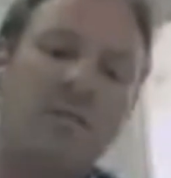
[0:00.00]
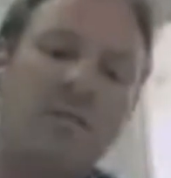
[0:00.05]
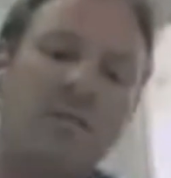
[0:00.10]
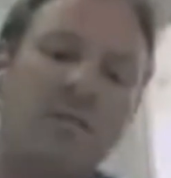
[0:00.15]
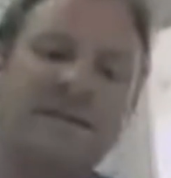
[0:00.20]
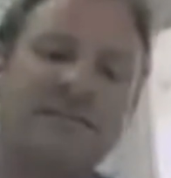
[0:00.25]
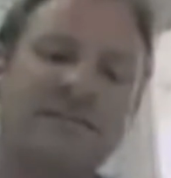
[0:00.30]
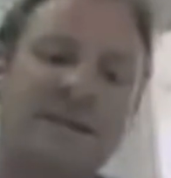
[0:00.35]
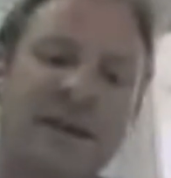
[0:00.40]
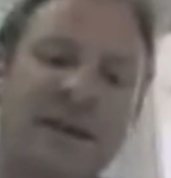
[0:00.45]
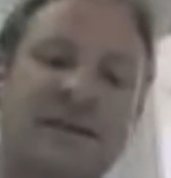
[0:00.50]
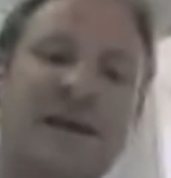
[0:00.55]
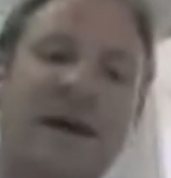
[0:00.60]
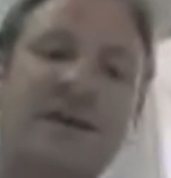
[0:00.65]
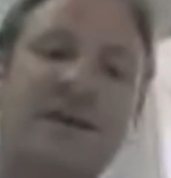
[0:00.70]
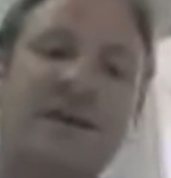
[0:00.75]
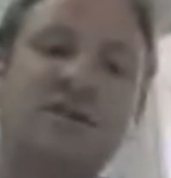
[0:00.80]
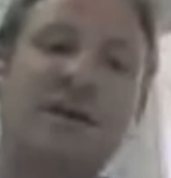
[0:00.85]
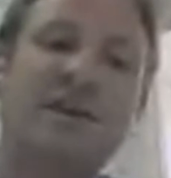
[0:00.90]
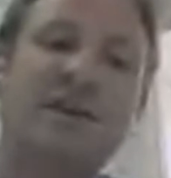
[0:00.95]
we have a piece of
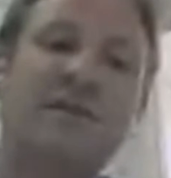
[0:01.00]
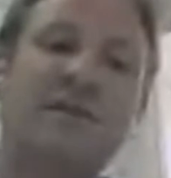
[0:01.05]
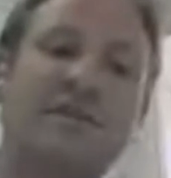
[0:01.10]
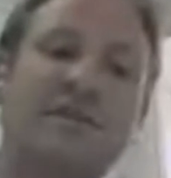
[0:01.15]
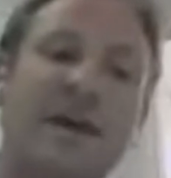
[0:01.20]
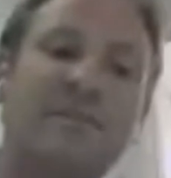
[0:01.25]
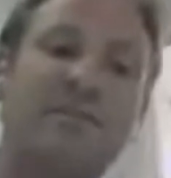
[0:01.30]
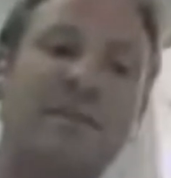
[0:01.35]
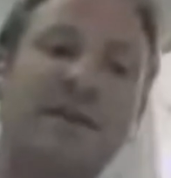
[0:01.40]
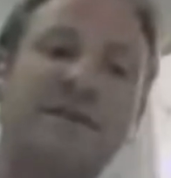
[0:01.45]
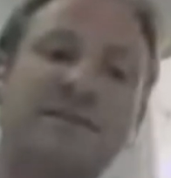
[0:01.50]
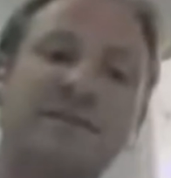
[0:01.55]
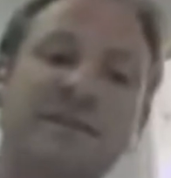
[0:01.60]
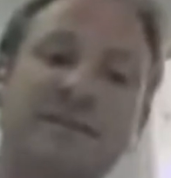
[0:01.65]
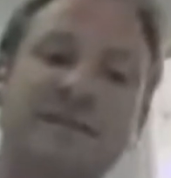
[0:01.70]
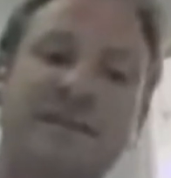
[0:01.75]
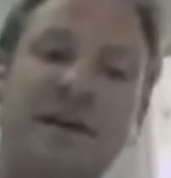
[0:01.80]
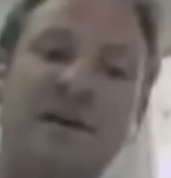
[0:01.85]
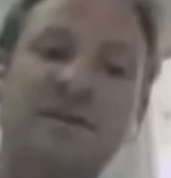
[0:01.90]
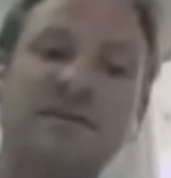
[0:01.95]
technology there that
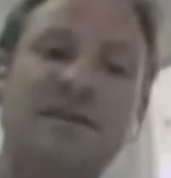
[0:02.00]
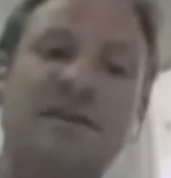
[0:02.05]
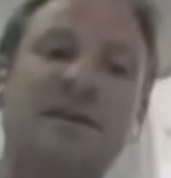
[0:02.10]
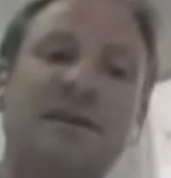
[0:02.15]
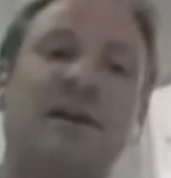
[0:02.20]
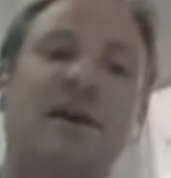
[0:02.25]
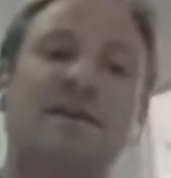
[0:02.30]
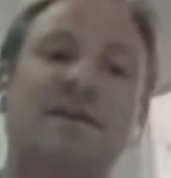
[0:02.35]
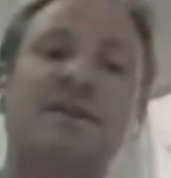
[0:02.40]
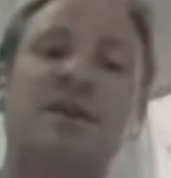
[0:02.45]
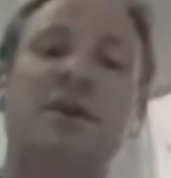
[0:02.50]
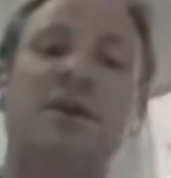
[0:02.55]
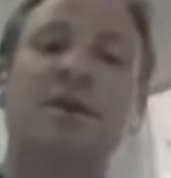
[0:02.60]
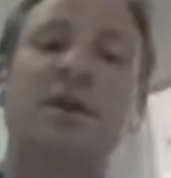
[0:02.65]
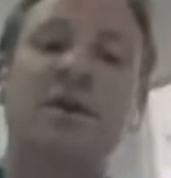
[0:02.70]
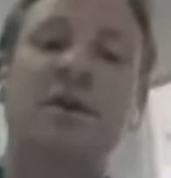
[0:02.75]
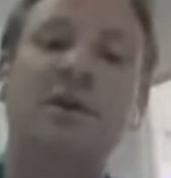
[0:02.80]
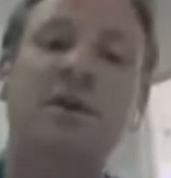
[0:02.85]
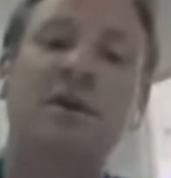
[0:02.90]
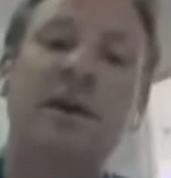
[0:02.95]
basically tells
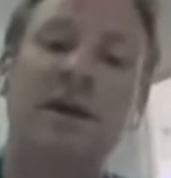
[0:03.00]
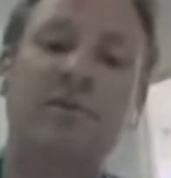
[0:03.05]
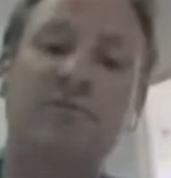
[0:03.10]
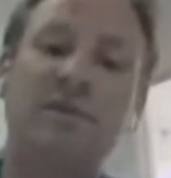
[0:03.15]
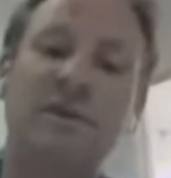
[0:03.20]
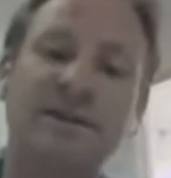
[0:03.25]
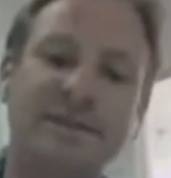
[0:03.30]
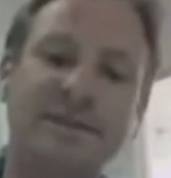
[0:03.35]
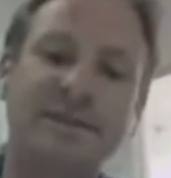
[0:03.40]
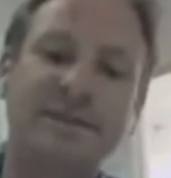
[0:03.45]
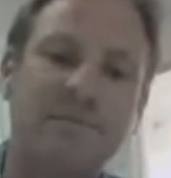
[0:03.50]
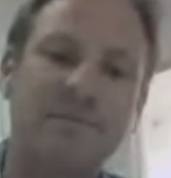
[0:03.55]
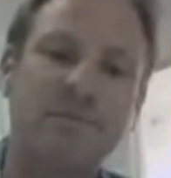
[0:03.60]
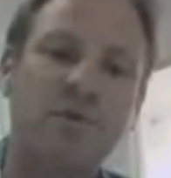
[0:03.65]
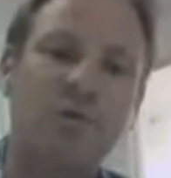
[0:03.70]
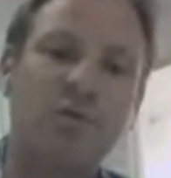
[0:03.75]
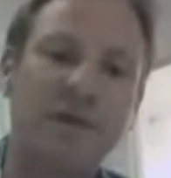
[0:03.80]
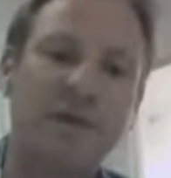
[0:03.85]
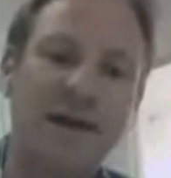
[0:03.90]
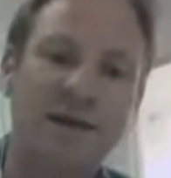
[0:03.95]
us in real
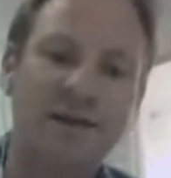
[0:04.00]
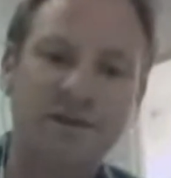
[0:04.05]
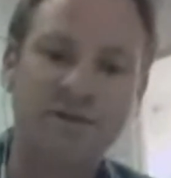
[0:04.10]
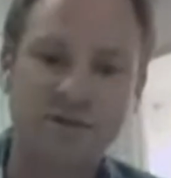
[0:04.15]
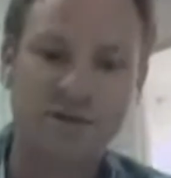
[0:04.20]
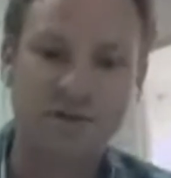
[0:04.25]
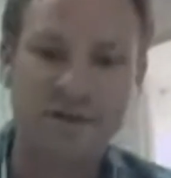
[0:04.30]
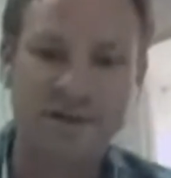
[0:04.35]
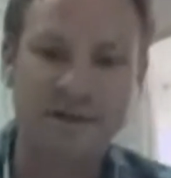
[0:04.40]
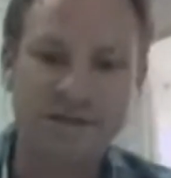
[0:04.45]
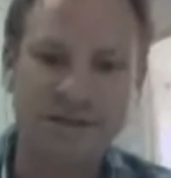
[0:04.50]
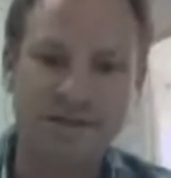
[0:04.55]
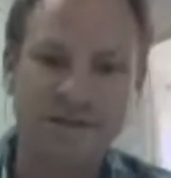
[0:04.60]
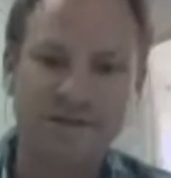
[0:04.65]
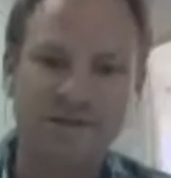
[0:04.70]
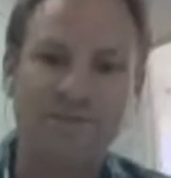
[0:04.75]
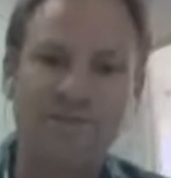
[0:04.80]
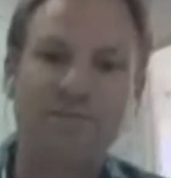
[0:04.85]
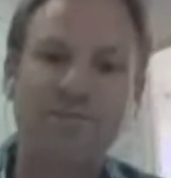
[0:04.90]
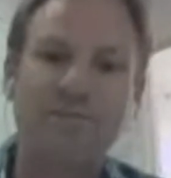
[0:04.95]
time who that user
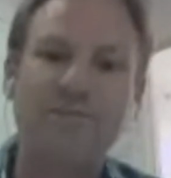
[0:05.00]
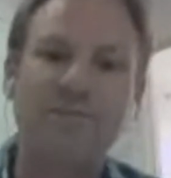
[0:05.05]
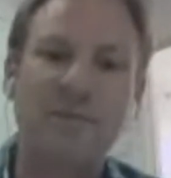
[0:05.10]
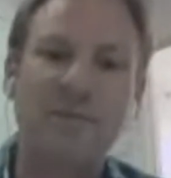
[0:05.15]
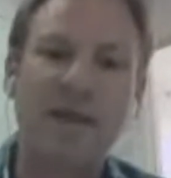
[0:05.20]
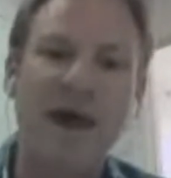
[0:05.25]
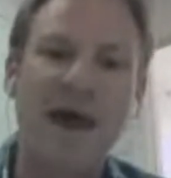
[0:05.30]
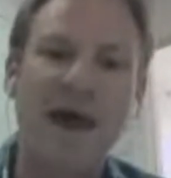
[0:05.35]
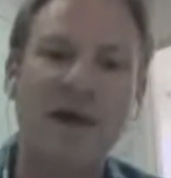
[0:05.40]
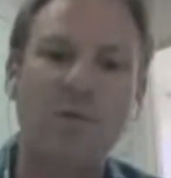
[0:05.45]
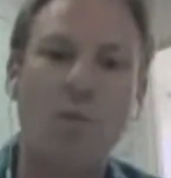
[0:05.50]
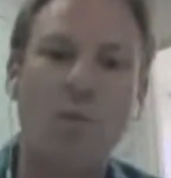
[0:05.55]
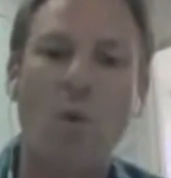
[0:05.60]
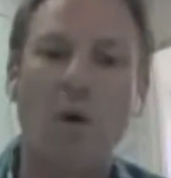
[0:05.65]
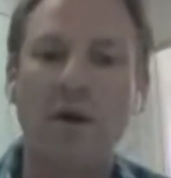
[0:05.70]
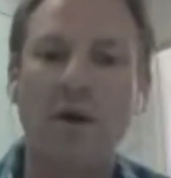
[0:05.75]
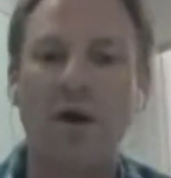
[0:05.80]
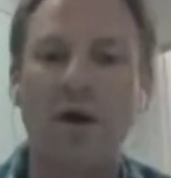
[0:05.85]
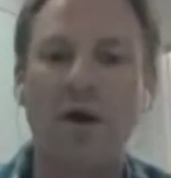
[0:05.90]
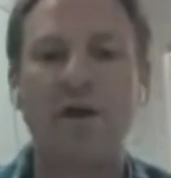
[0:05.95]
is
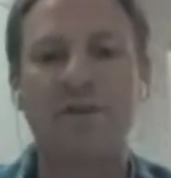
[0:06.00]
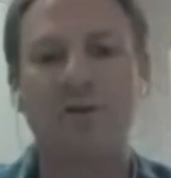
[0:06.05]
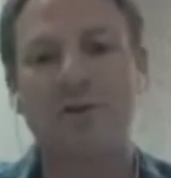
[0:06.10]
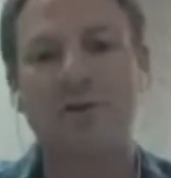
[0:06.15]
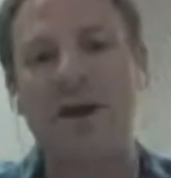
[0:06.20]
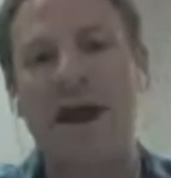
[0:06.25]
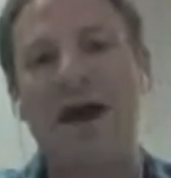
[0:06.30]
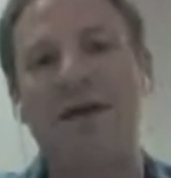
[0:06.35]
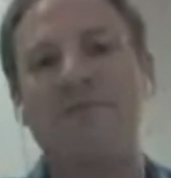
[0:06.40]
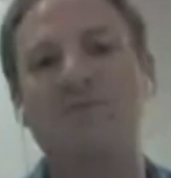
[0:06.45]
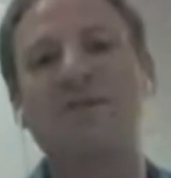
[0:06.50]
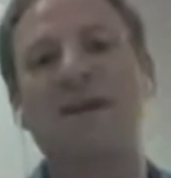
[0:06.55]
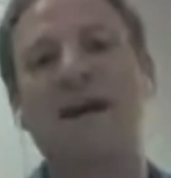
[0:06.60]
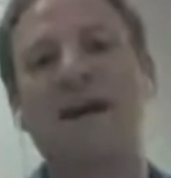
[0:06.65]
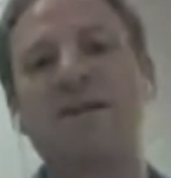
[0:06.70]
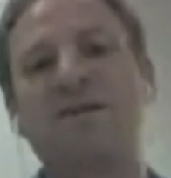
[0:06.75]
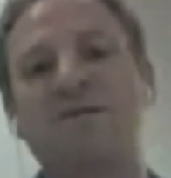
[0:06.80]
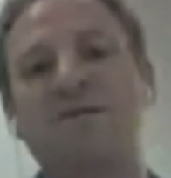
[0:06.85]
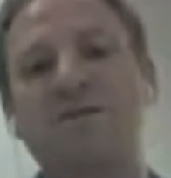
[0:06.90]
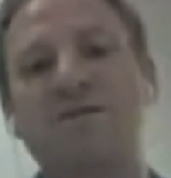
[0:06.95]
and what other
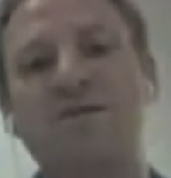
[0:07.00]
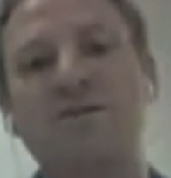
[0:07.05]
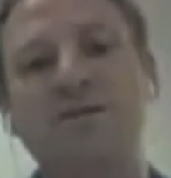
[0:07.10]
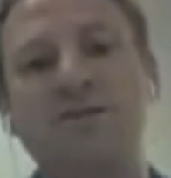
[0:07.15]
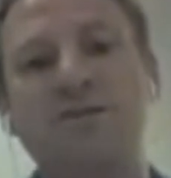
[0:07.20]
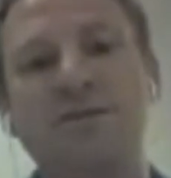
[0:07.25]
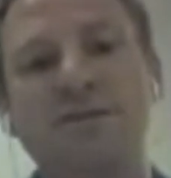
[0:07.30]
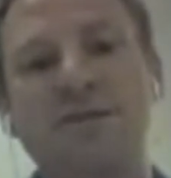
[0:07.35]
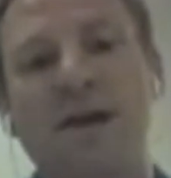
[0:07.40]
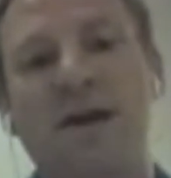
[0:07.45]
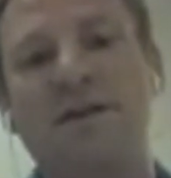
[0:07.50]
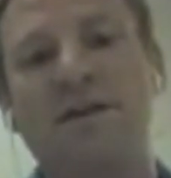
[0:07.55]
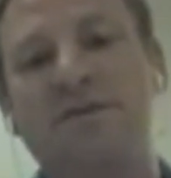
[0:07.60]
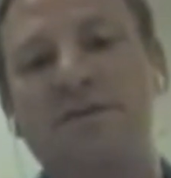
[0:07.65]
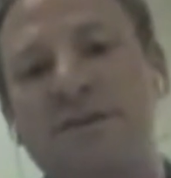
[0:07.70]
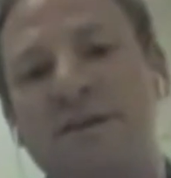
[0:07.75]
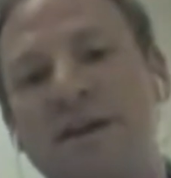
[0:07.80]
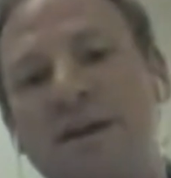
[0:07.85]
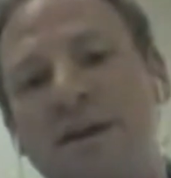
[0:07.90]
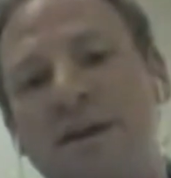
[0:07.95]
advertisers'
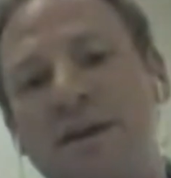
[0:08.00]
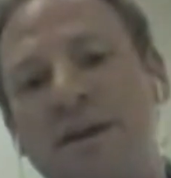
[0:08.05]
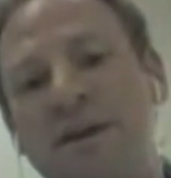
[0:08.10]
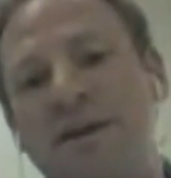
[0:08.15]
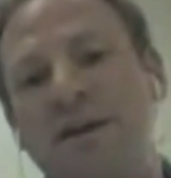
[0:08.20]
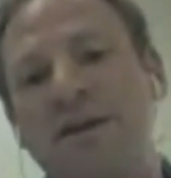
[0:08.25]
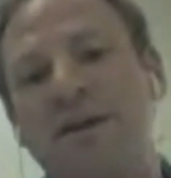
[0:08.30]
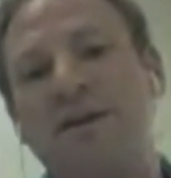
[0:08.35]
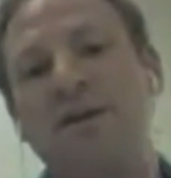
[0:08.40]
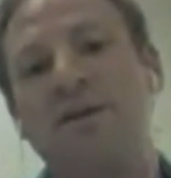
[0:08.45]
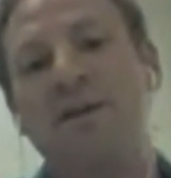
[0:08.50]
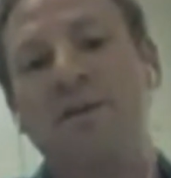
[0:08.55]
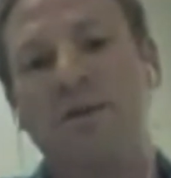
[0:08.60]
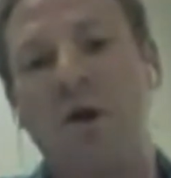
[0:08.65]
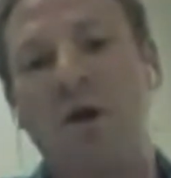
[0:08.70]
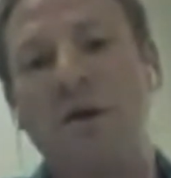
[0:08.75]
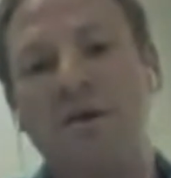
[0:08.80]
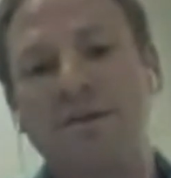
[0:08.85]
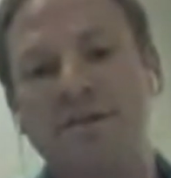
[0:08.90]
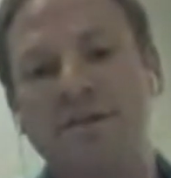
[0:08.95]
newsletters they
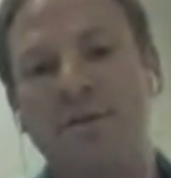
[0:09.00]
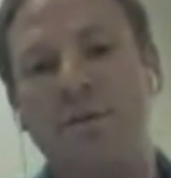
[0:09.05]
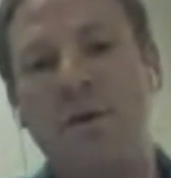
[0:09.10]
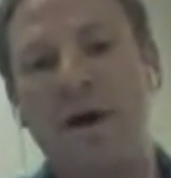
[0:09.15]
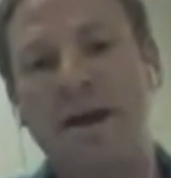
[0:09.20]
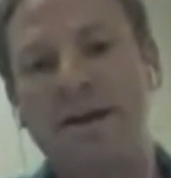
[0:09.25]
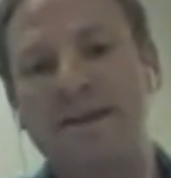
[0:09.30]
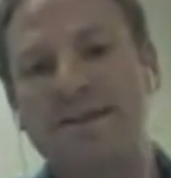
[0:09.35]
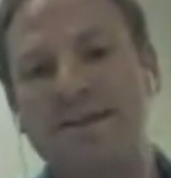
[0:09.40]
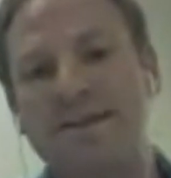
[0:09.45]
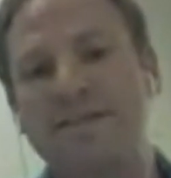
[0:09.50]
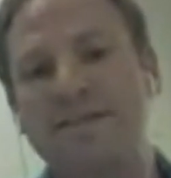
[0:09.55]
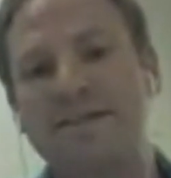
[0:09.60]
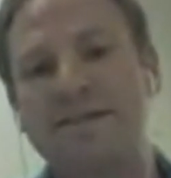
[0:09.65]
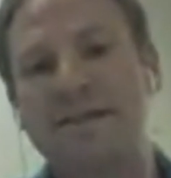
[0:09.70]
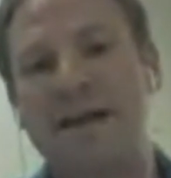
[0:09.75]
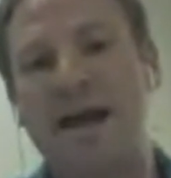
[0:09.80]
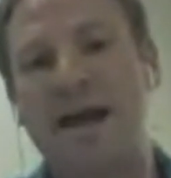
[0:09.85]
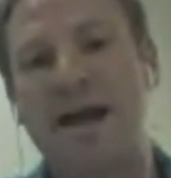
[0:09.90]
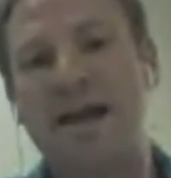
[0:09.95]
would also want to
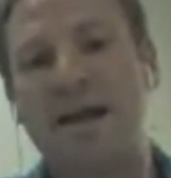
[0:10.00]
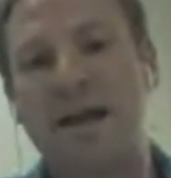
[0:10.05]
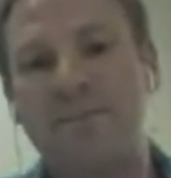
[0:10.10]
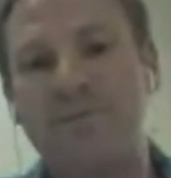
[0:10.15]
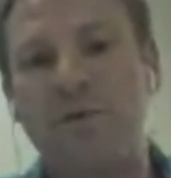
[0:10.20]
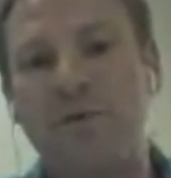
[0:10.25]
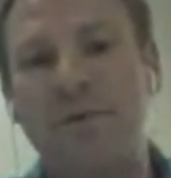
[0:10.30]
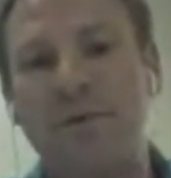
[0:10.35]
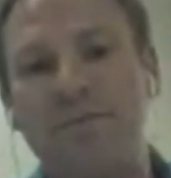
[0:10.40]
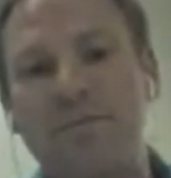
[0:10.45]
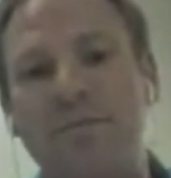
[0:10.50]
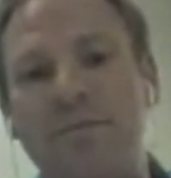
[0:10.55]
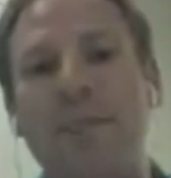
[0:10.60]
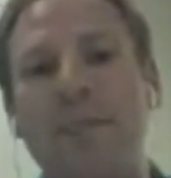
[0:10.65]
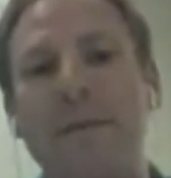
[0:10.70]
sign up for,